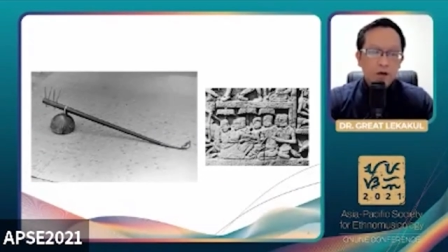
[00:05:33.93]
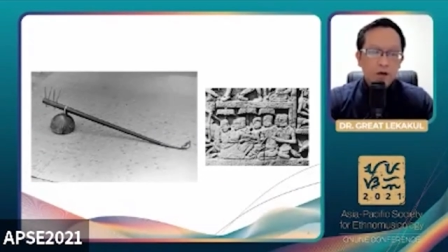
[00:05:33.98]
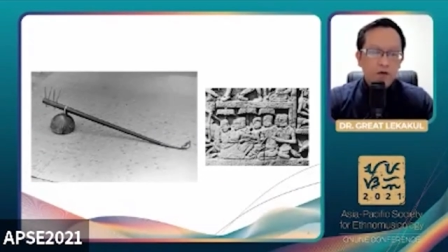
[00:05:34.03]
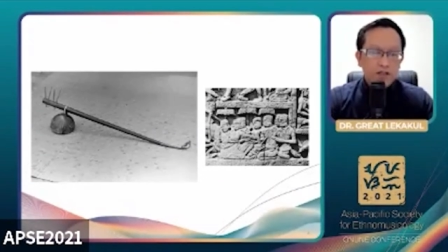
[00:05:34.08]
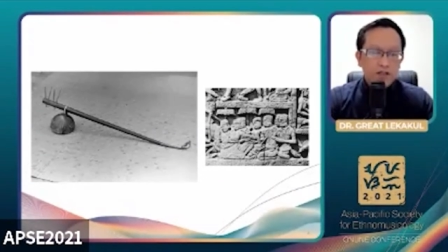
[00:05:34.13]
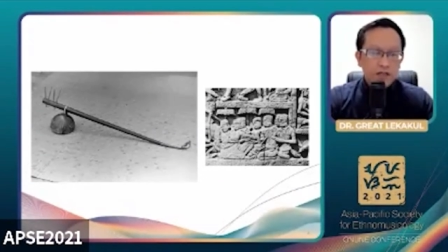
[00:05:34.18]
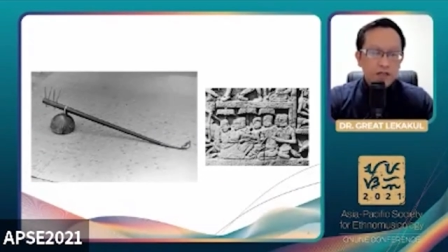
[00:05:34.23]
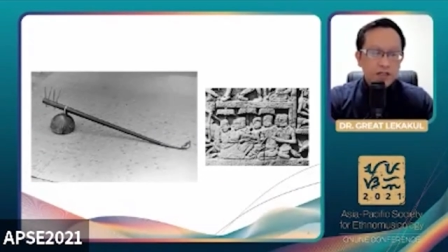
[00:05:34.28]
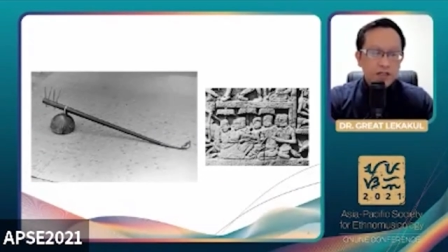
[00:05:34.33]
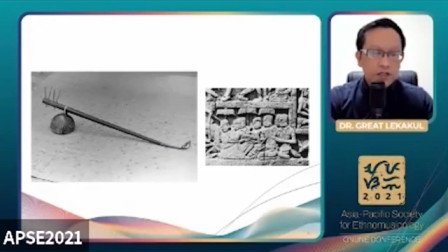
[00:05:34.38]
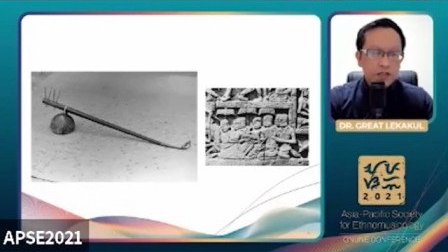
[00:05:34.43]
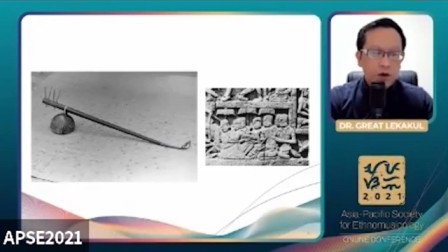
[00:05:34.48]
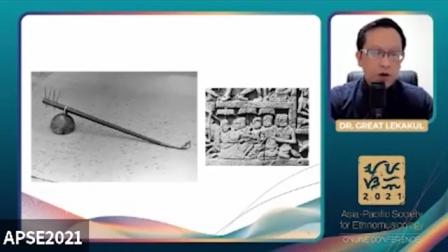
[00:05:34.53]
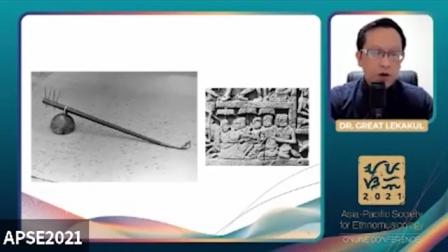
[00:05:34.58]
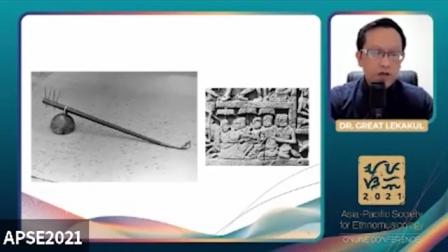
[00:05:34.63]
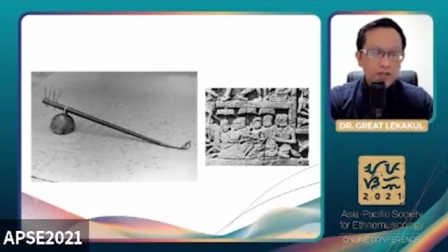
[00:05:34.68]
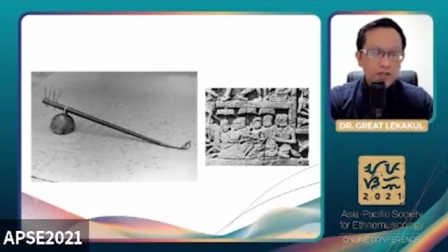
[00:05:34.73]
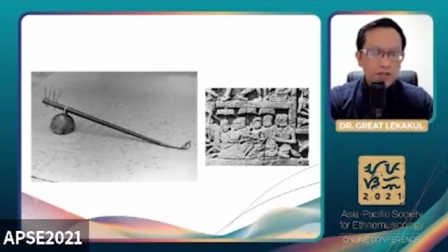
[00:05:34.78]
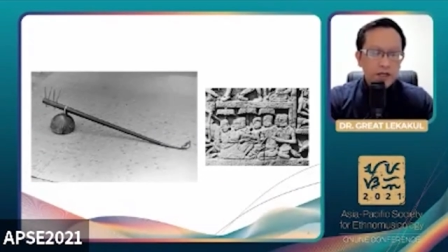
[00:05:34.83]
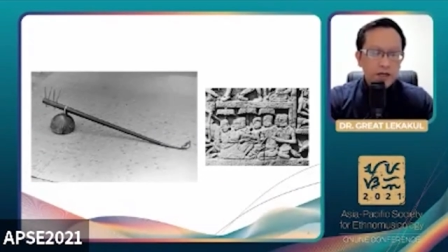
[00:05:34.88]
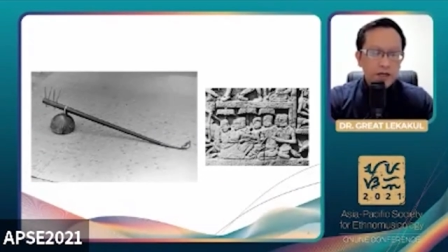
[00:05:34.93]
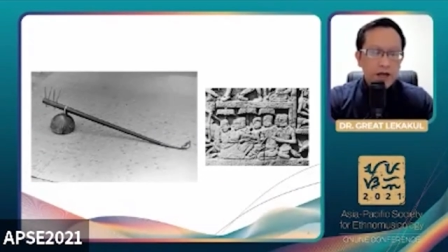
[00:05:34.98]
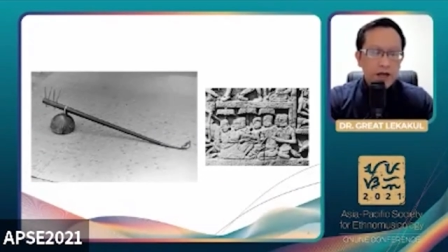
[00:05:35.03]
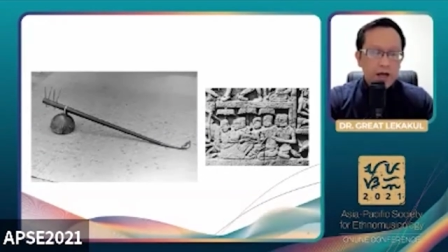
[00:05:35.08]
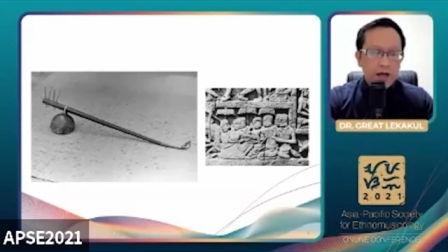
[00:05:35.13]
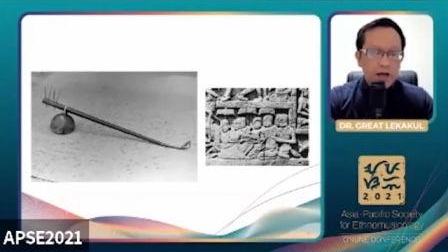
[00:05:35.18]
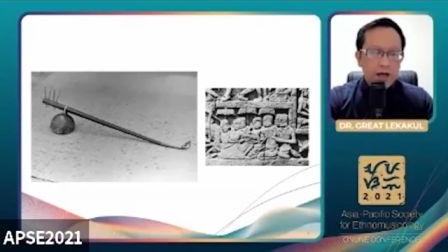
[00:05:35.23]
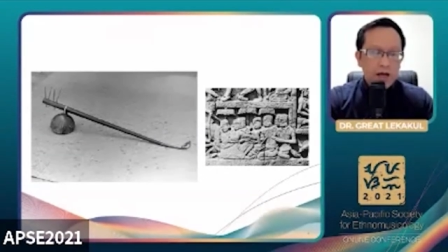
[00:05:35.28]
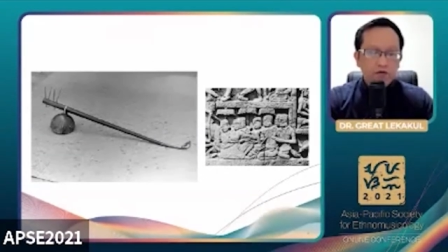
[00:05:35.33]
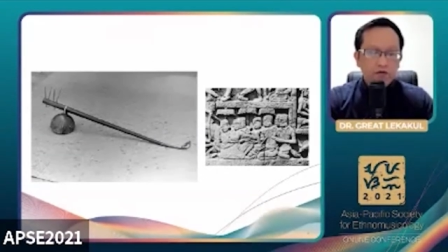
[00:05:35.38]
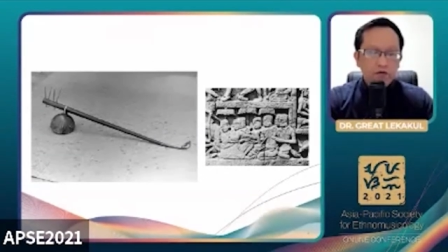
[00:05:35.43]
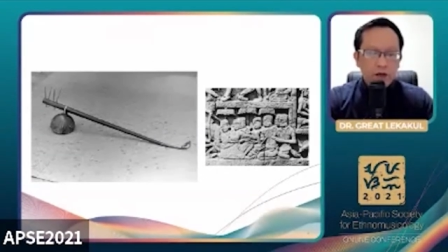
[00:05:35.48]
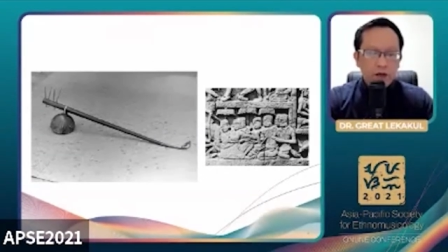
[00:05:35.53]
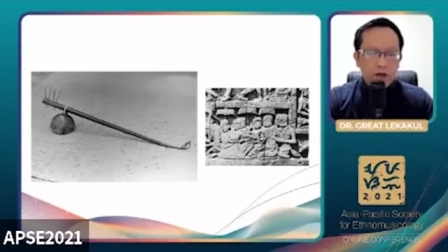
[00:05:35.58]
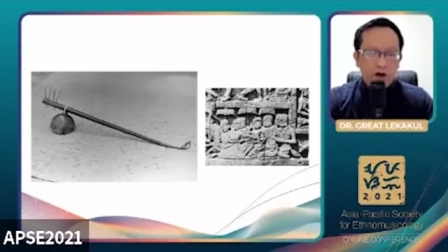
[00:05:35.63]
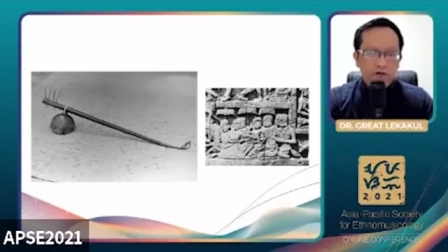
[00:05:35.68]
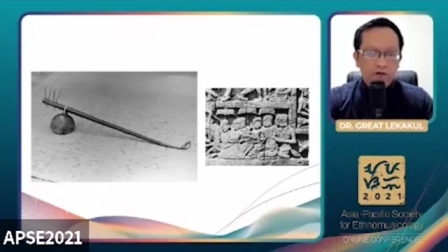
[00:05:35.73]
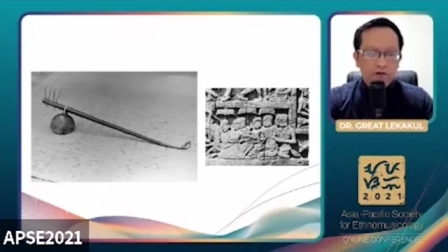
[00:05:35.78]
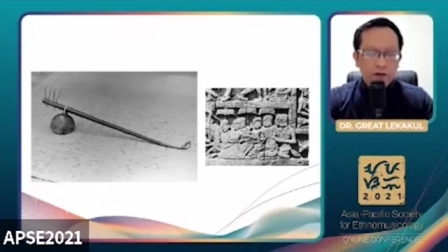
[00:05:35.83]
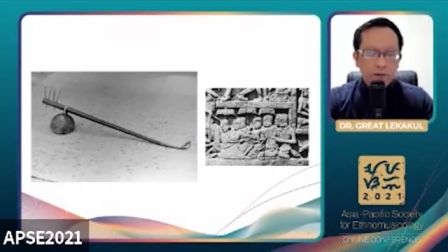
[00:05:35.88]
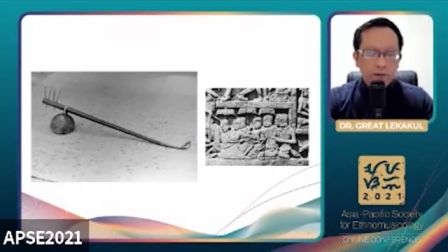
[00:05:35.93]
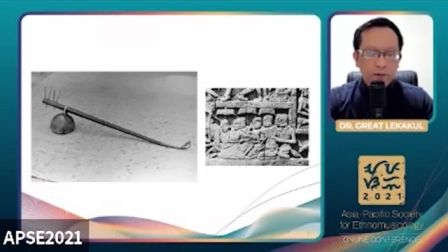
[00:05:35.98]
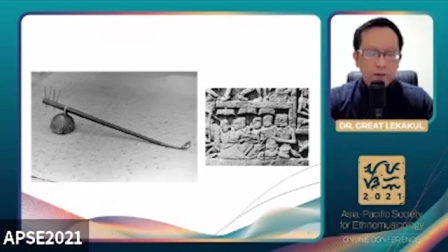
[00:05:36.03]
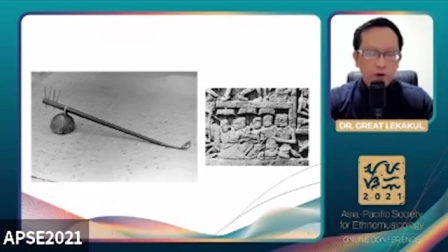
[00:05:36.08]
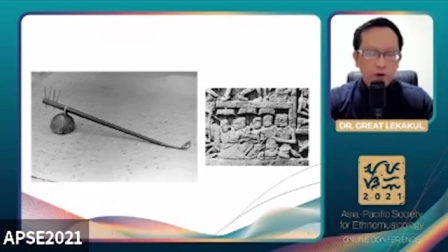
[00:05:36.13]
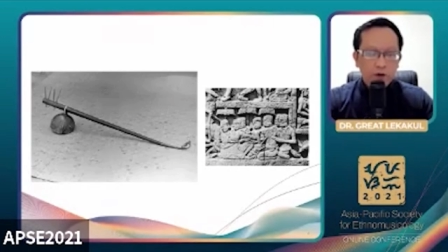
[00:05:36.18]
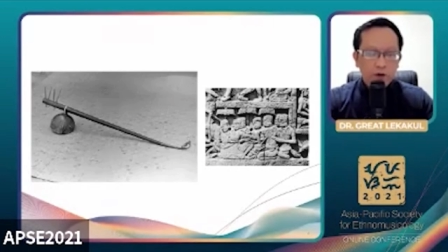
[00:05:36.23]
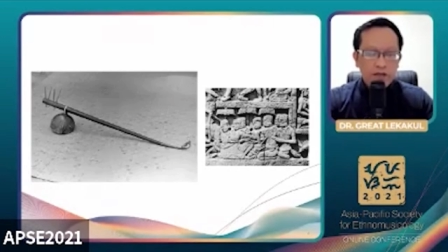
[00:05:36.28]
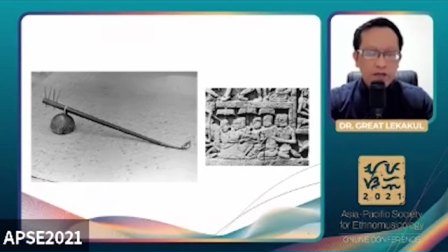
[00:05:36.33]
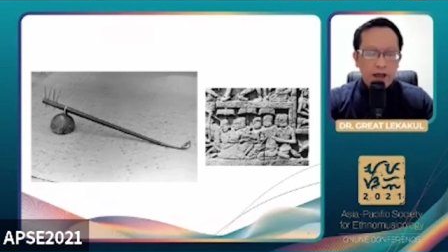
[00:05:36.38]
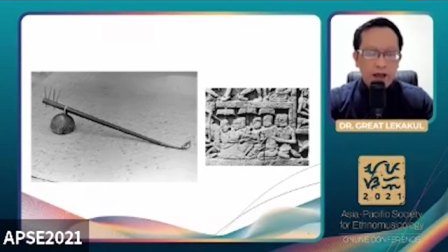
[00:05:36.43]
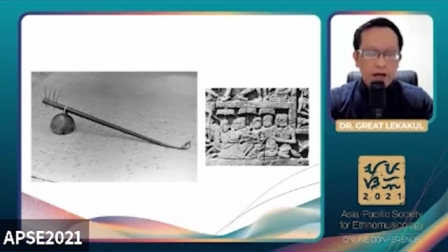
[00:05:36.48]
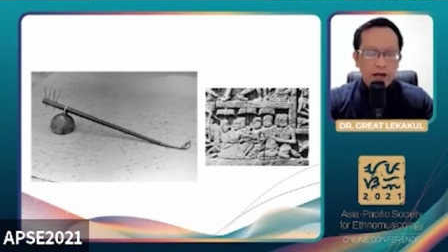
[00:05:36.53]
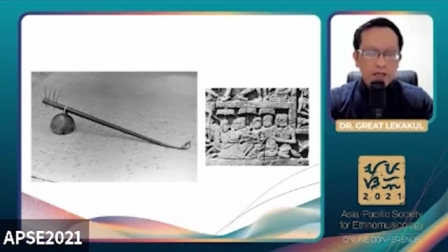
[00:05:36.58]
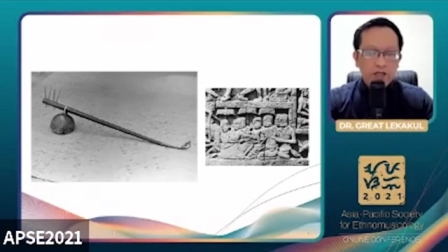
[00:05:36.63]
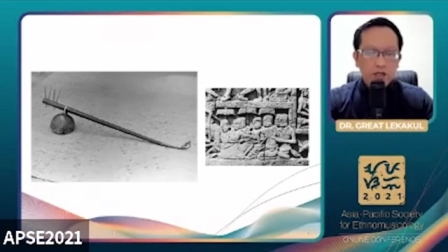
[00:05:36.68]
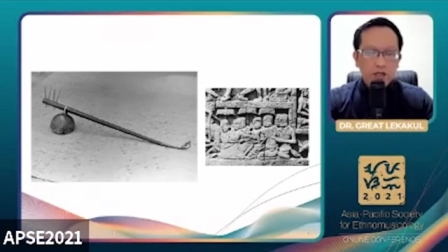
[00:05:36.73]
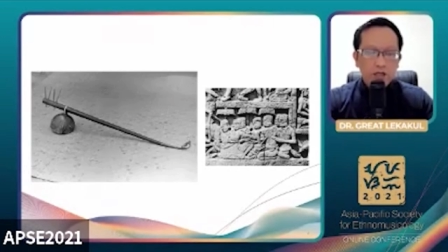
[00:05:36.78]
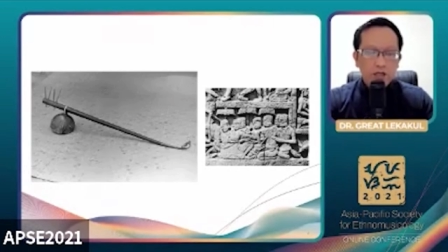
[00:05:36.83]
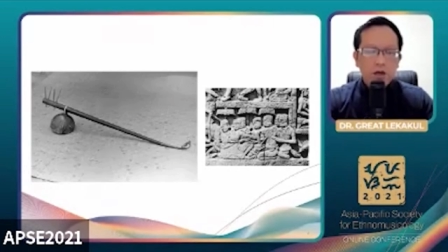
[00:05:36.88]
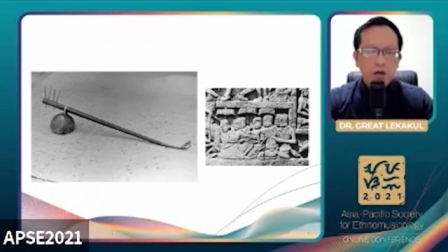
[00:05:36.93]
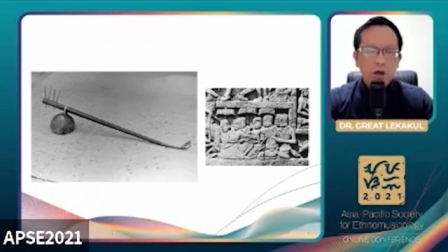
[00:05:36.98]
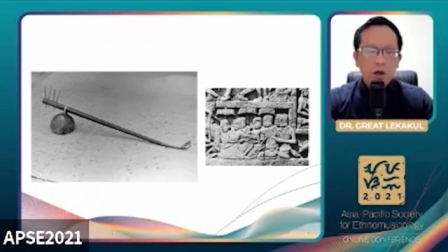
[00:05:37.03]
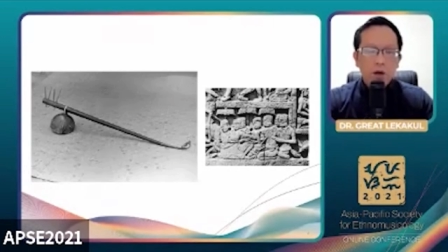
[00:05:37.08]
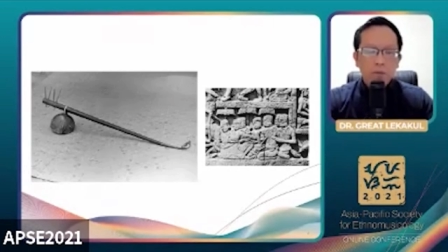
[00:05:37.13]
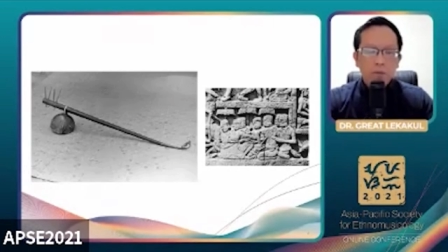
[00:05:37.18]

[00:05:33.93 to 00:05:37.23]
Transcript: which is considered as one of the most ancient